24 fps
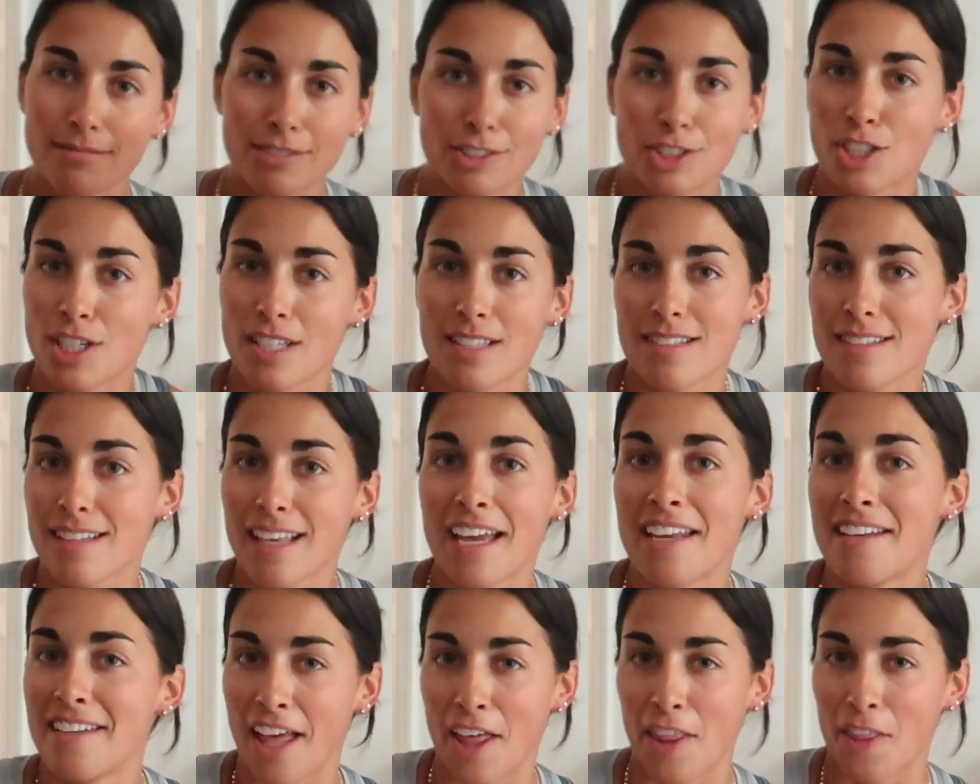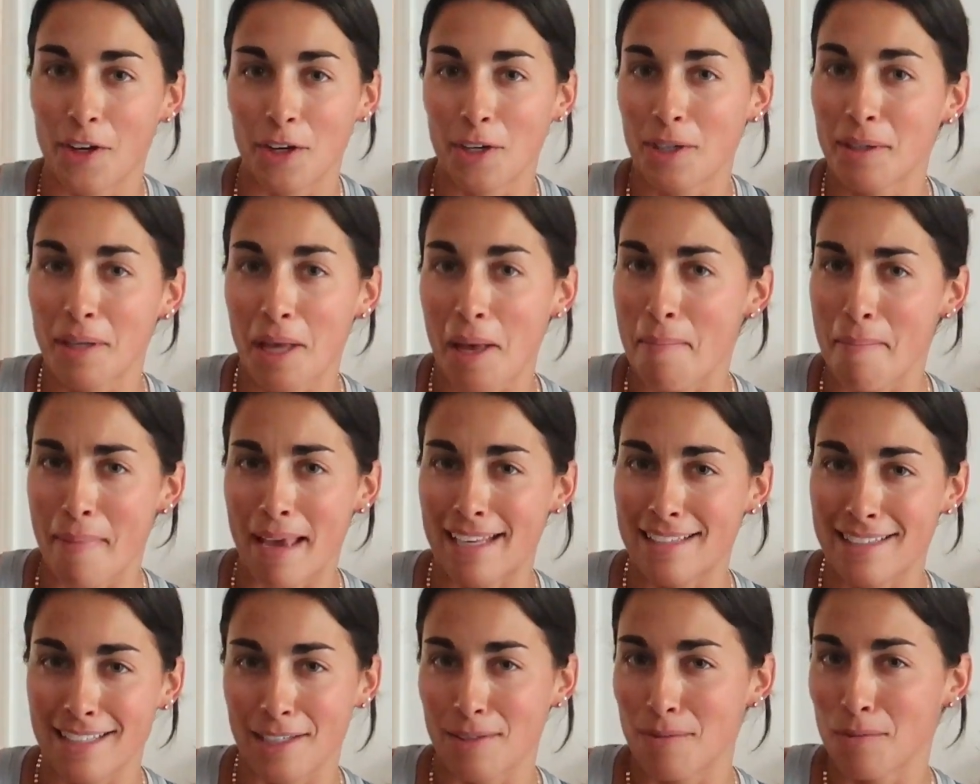Just another
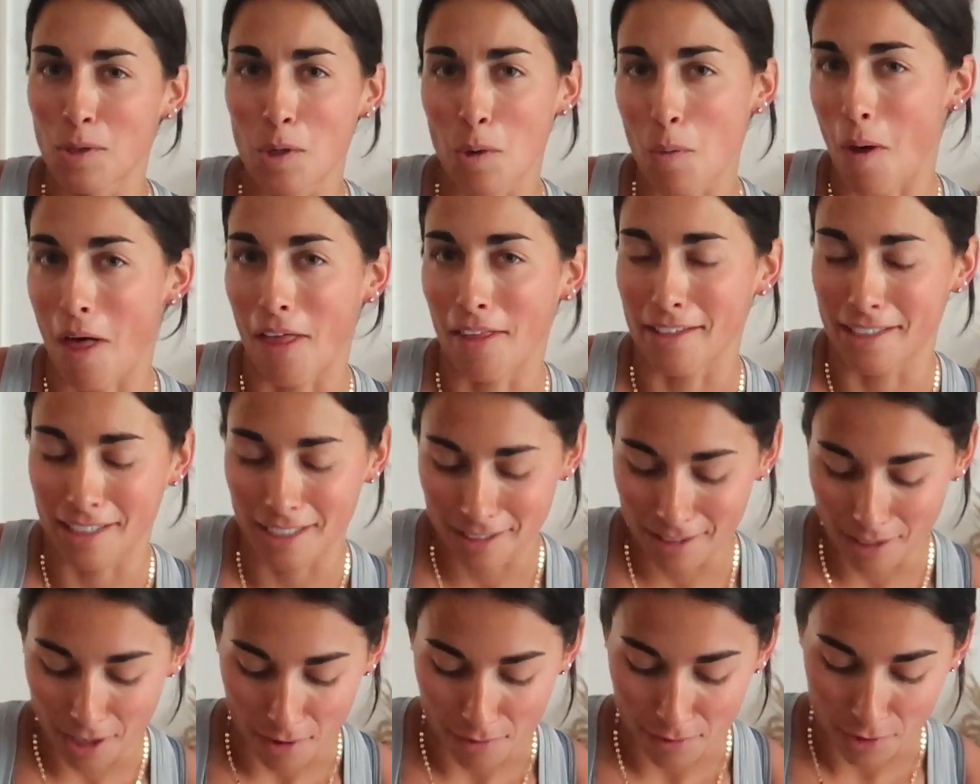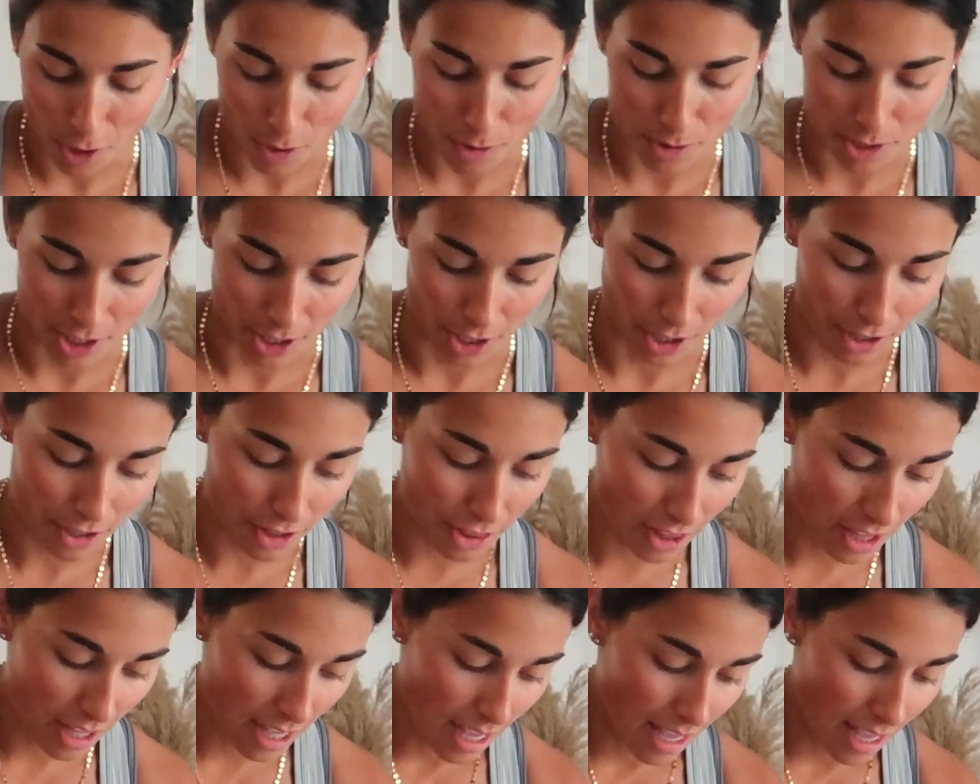amazing quality of Cozy Earth.